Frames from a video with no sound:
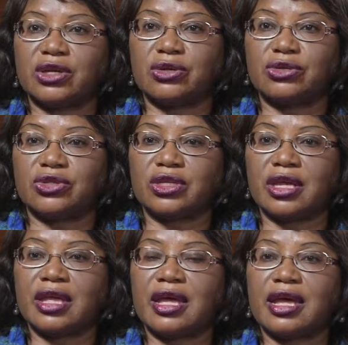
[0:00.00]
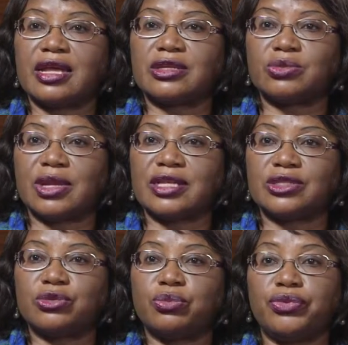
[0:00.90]
inclusion, as well
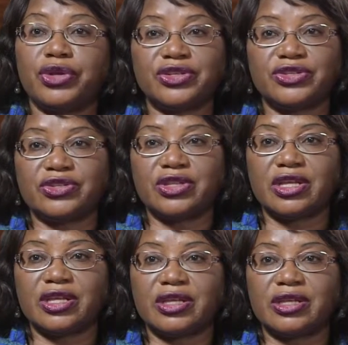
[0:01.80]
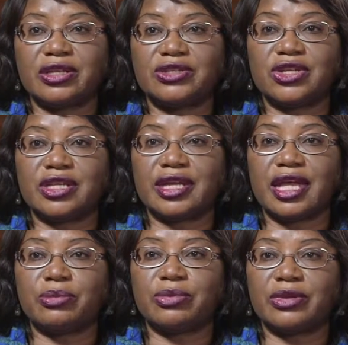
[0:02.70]
as to bridge the gender
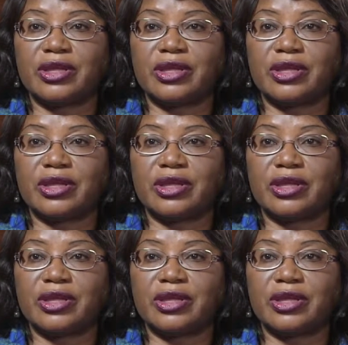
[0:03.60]
gap,